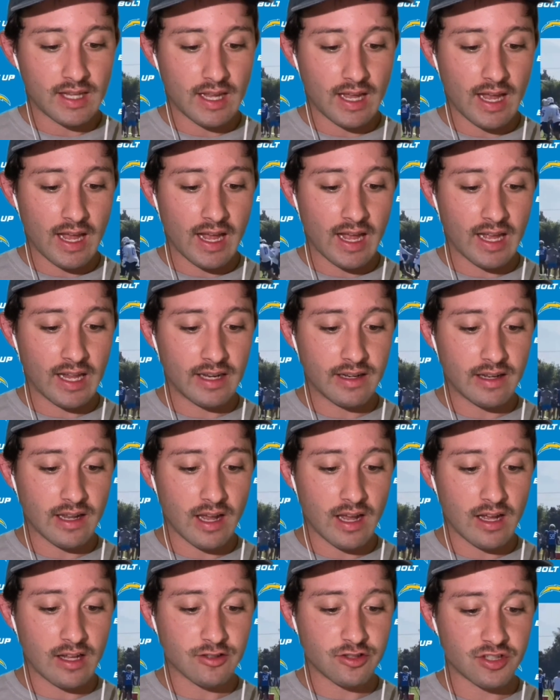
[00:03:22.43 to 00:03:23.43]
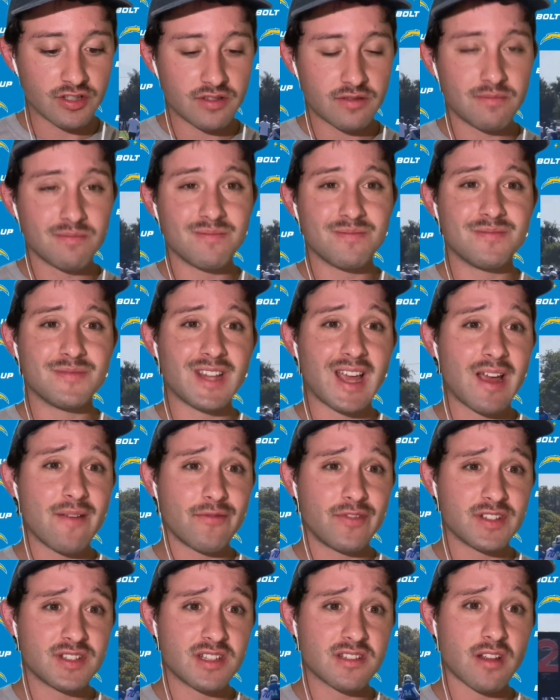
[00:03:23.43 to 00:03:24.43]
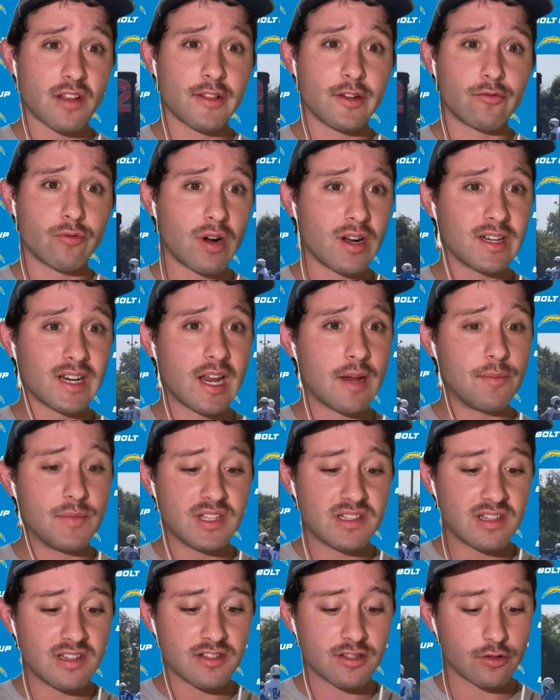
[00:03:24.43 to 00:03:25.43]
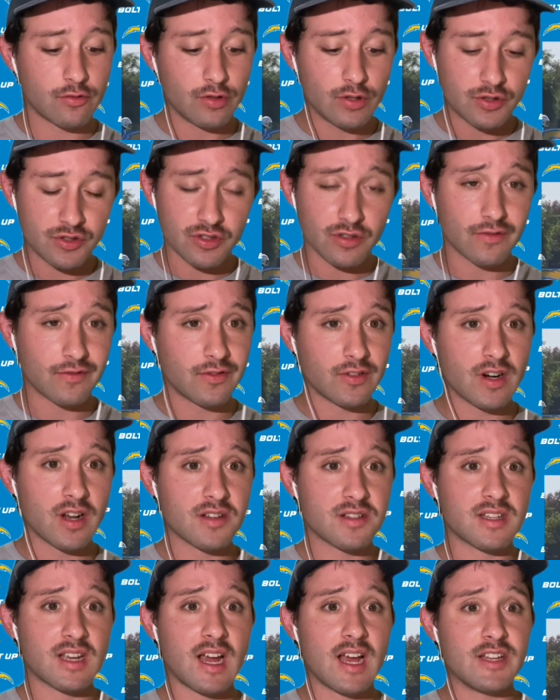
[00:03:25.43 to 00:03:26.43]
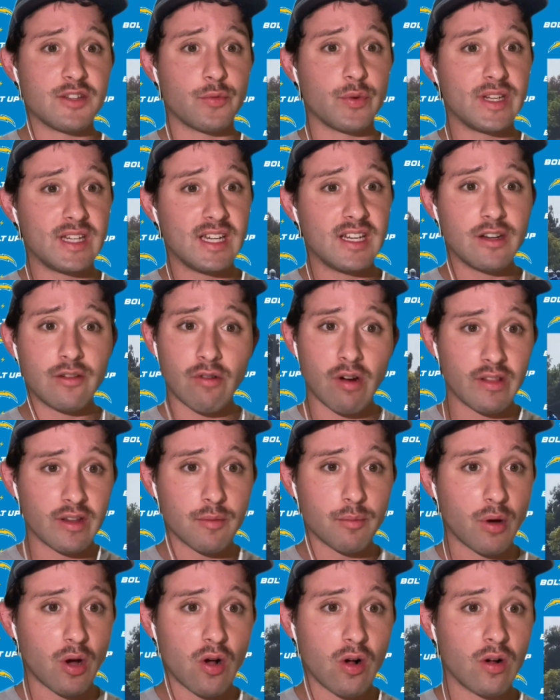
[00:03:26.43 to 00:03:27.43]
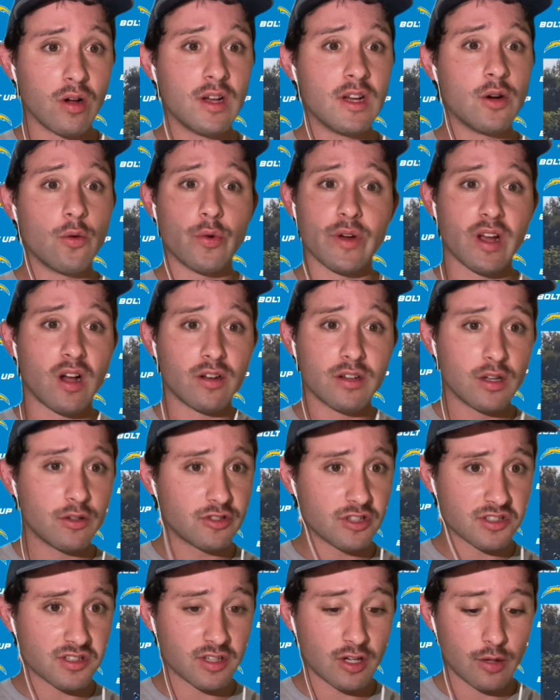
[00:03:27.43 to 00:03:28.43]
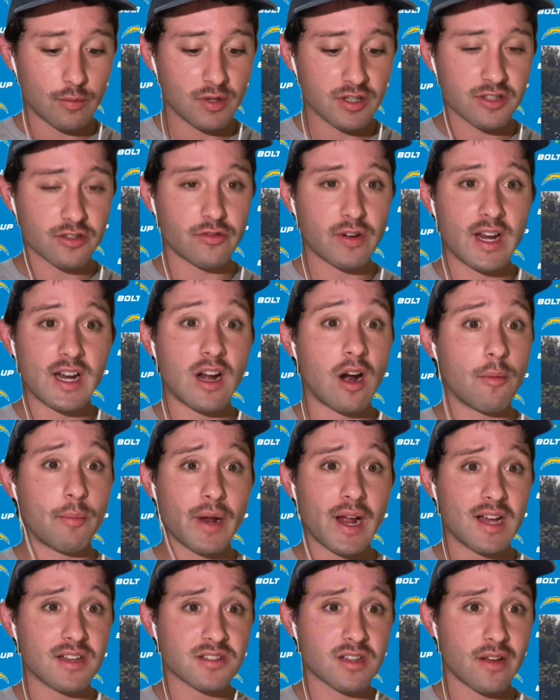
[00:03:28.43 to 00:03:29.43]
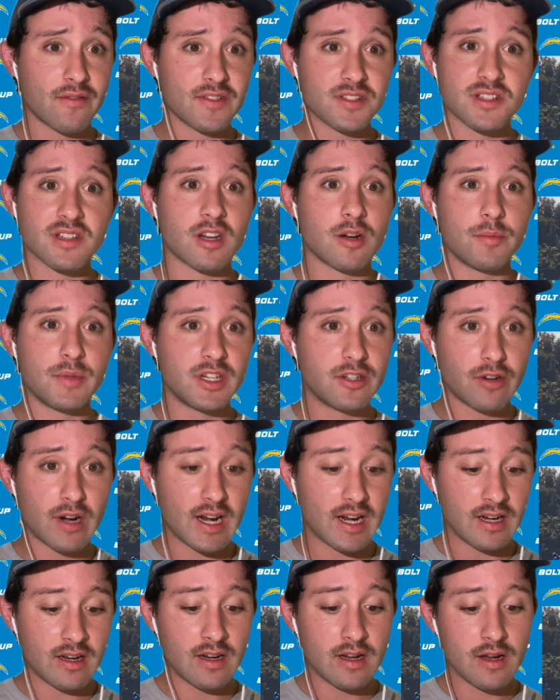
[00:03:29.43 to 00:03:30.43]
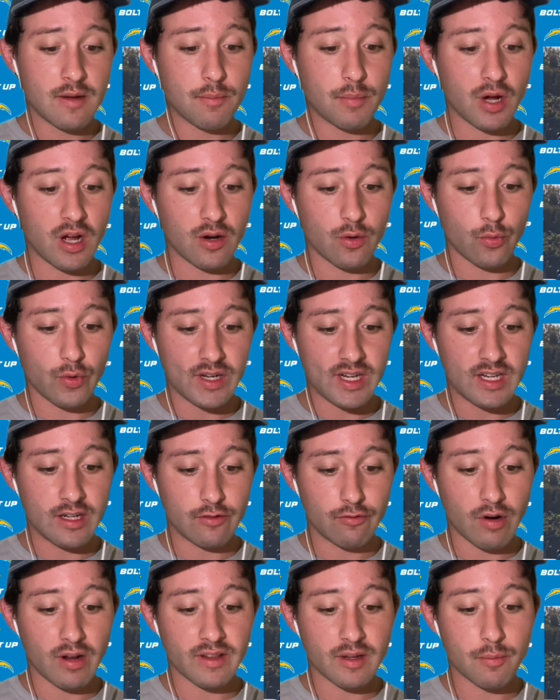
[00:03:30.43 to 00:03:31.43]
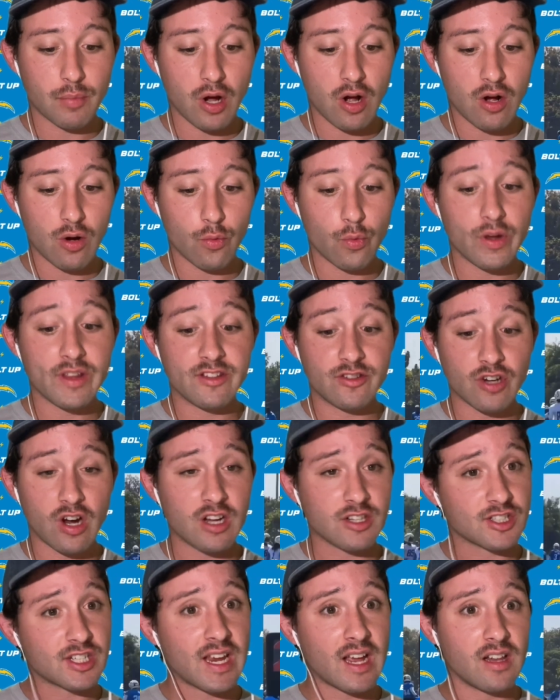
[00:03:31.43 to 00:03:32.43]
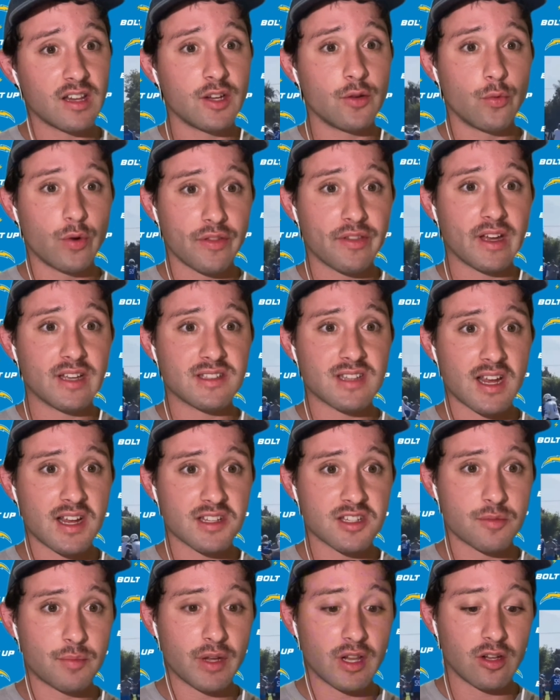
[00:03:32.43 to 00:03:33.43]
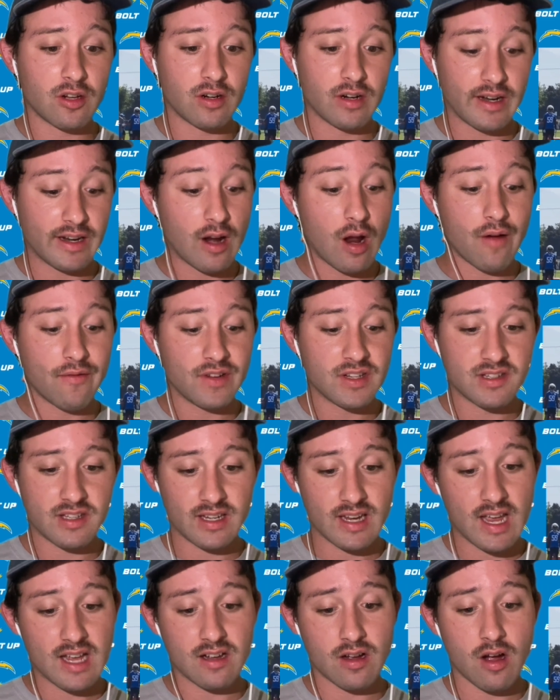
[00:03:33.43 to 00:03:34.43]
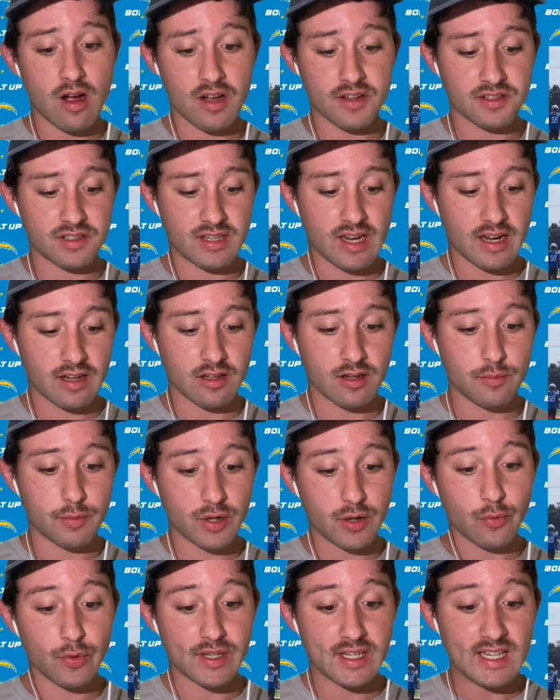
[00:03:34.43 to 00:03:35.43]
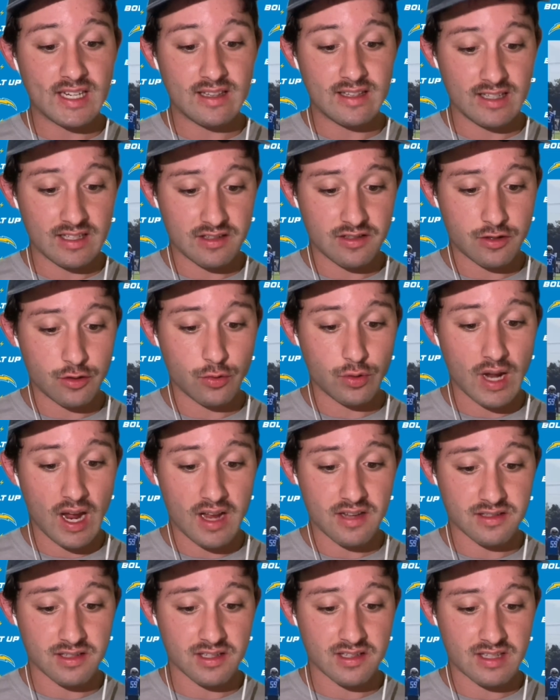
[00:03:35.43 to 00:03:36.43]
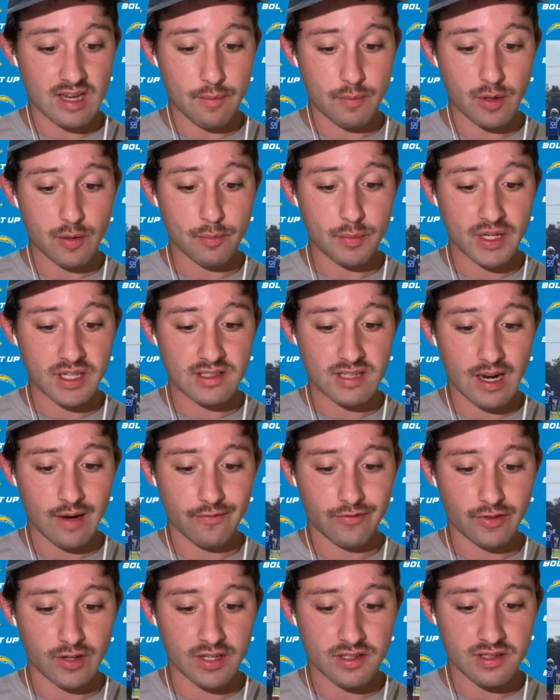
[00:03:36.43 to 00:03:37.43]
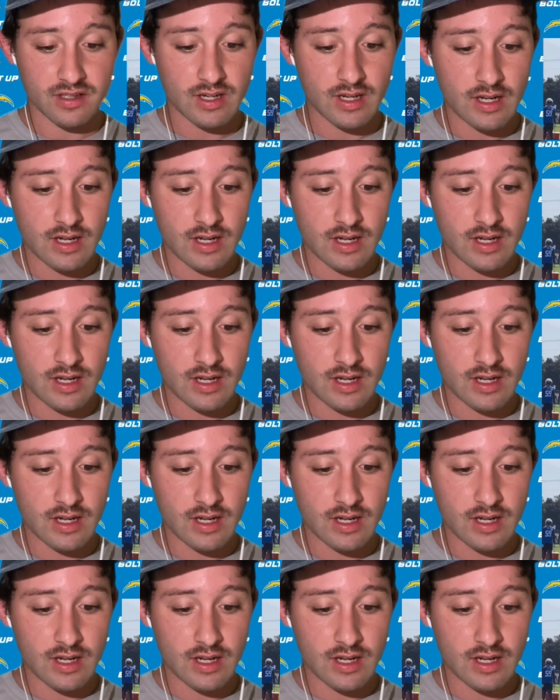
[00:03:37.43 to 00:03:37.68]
And just the emphasis on the run game. This is crucial for us, guys. We need to run the ball. We all know Justin Herbert's great. Our pass offense is going to be great, but we need to run the ball with Josh Kelly, with Isaiah Spiller, and obviously Austin Ekeler. But we need these two guys to step up big time for us.